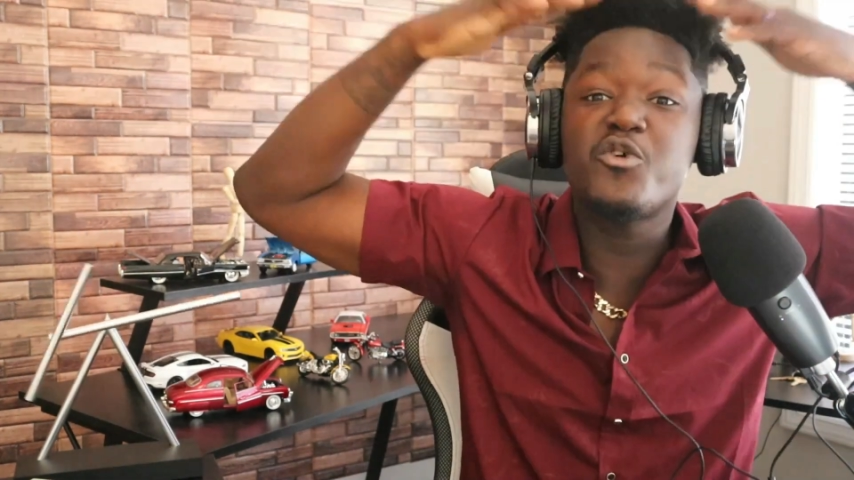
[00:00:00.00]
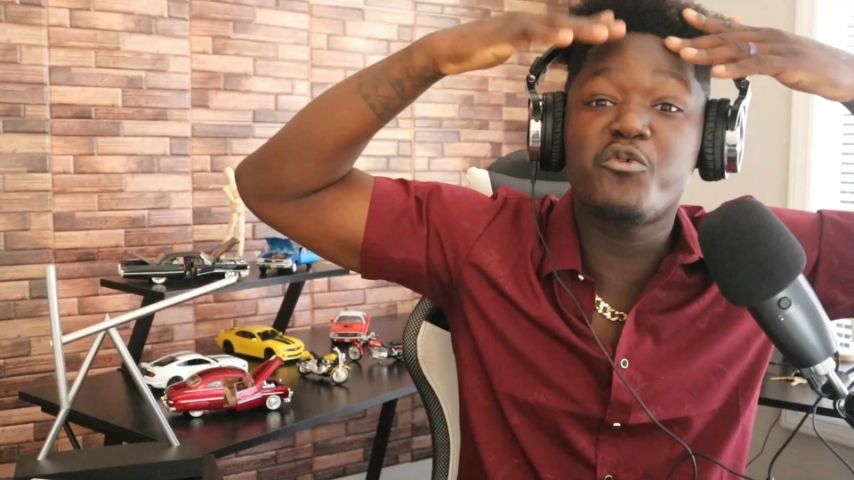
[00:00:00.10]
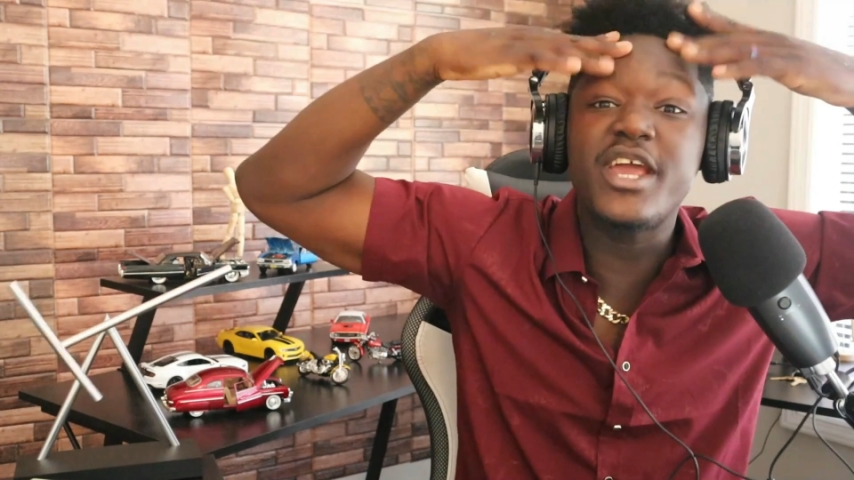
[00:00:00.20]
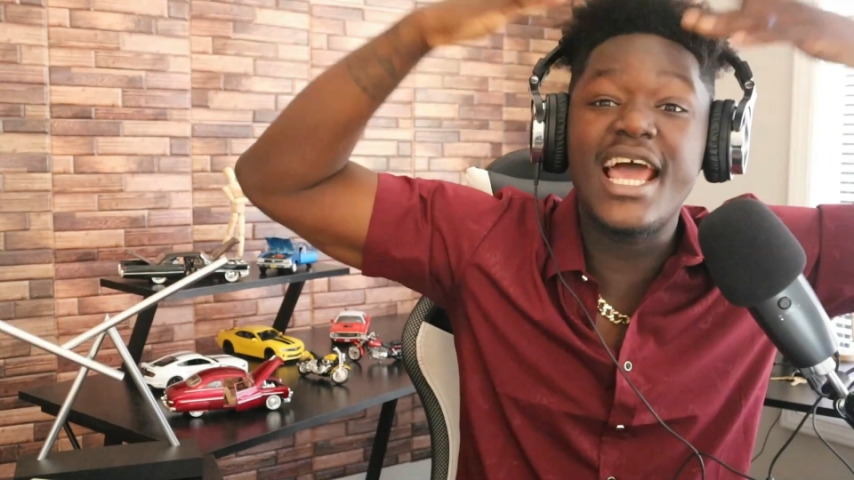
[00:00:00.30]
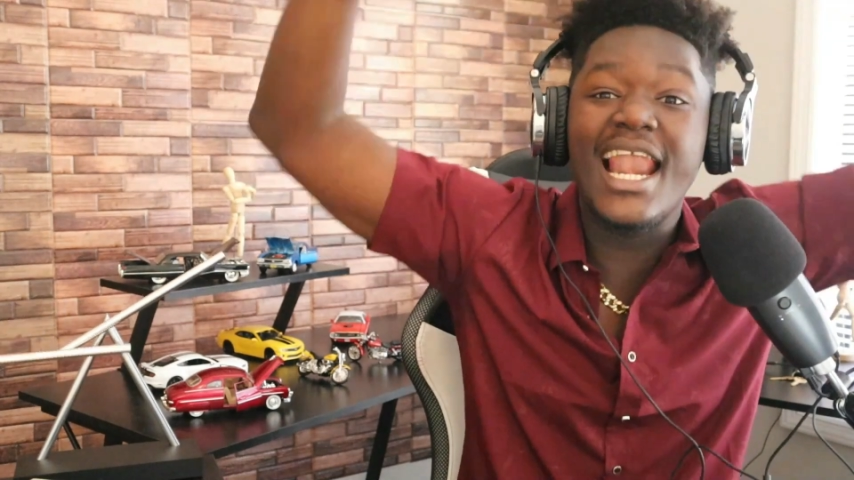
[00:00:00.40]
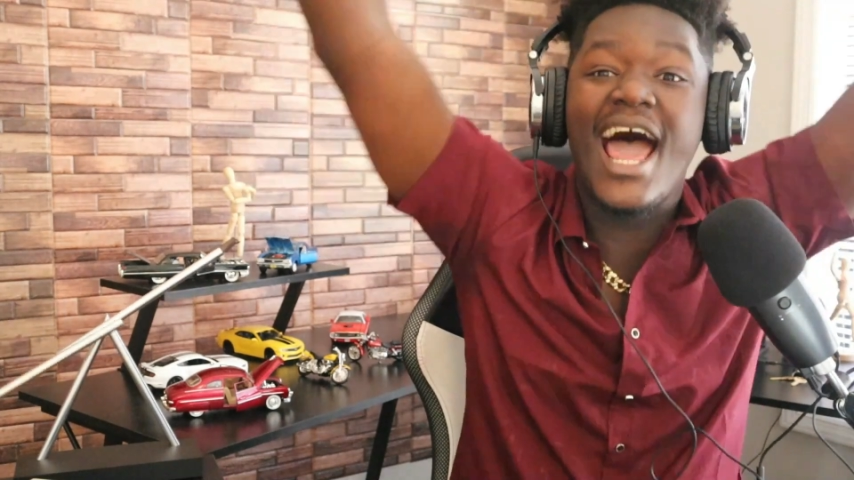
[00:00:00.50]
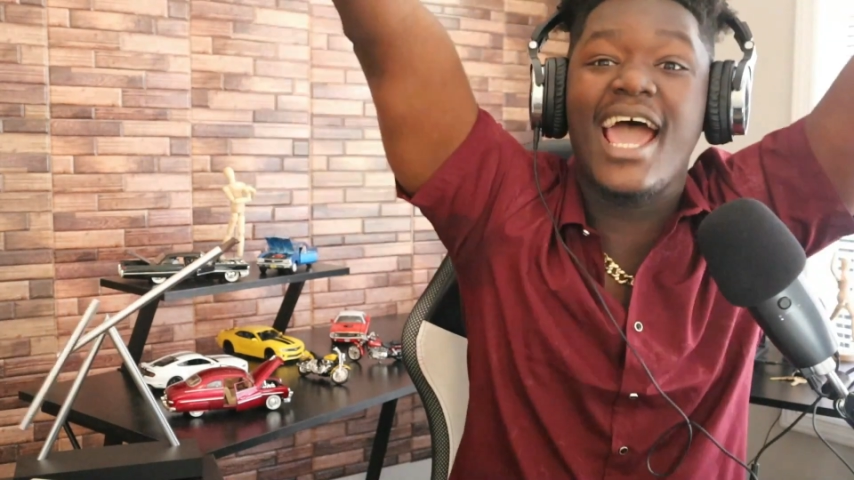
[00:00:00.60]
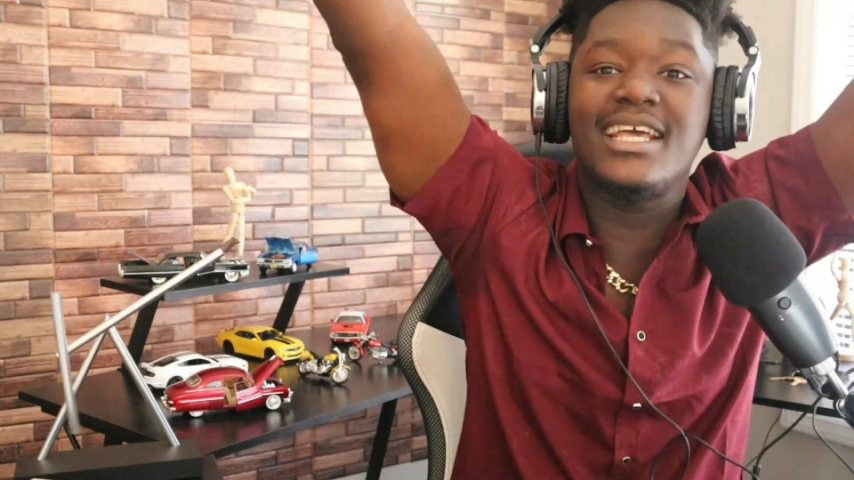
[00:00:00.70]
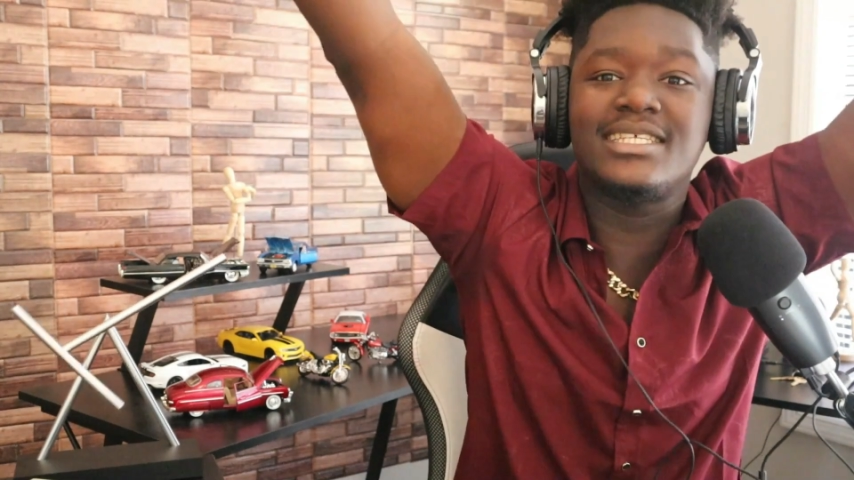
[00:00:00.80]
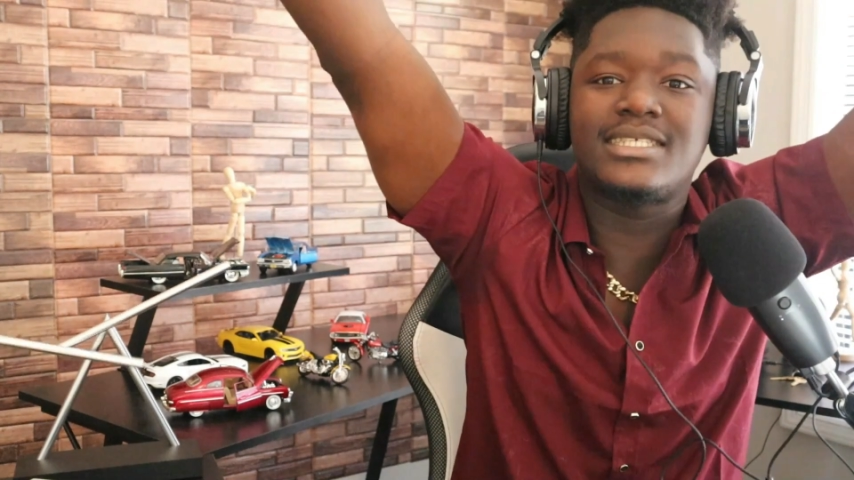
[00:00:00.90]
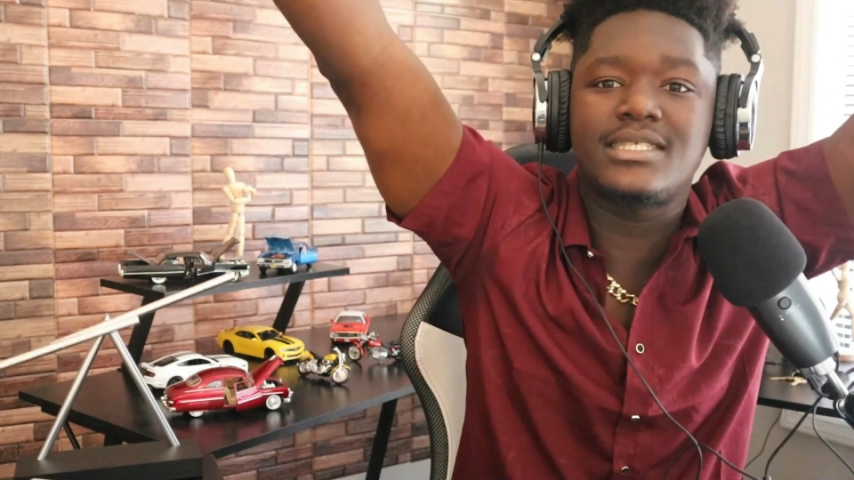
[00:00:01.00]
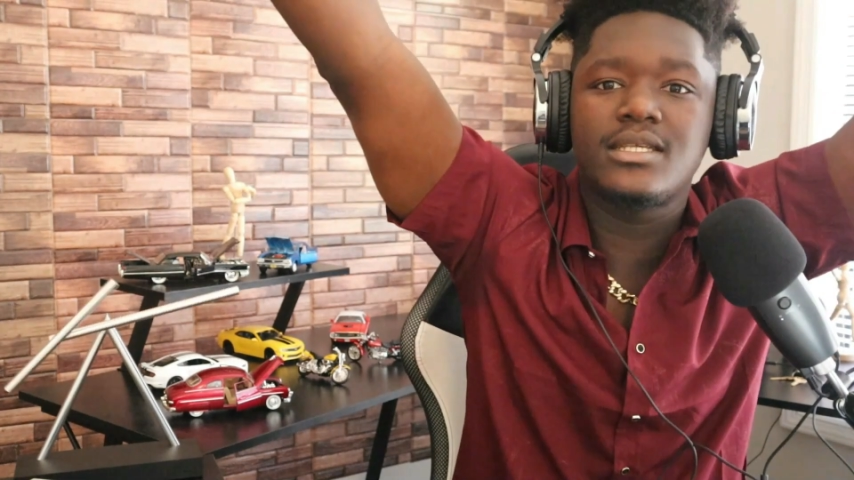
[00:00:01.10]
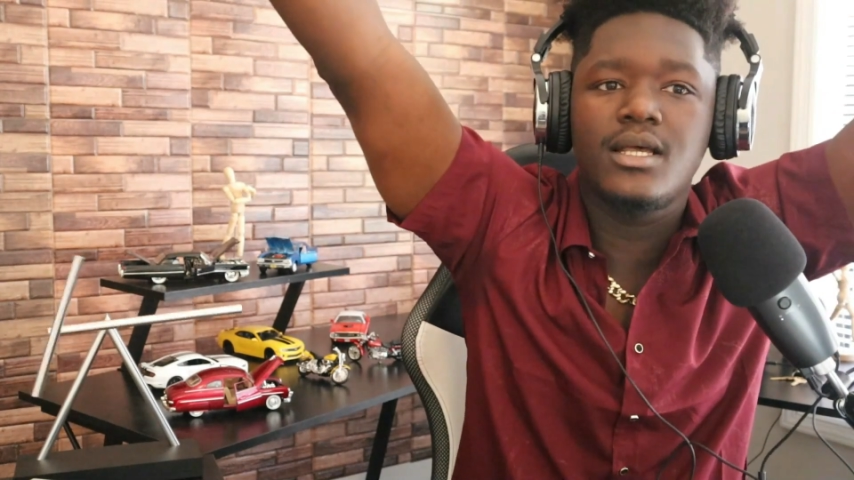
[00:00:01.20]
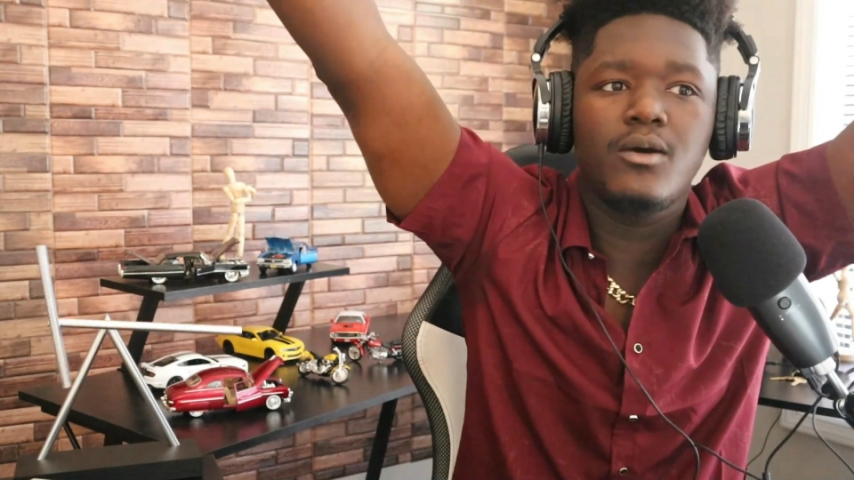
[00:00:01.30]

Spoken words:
you realize,